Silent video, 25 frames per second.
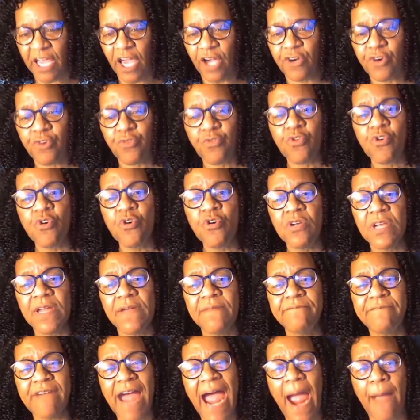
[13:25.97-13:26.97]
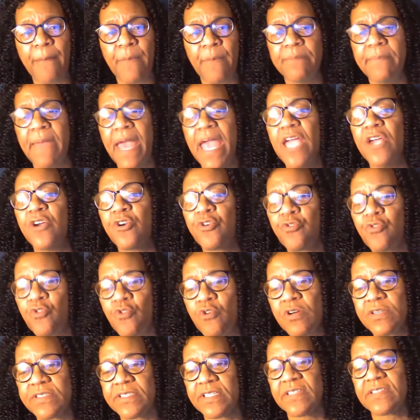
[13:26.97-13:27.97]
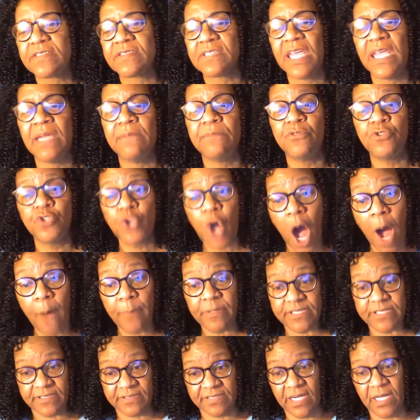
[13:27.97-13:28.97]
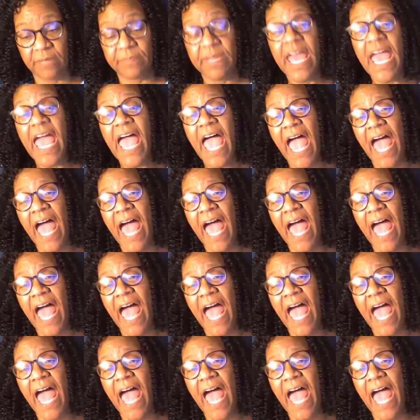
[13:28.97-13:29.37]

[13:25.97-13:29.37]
Their cruel environment made cruelty seem normal to them.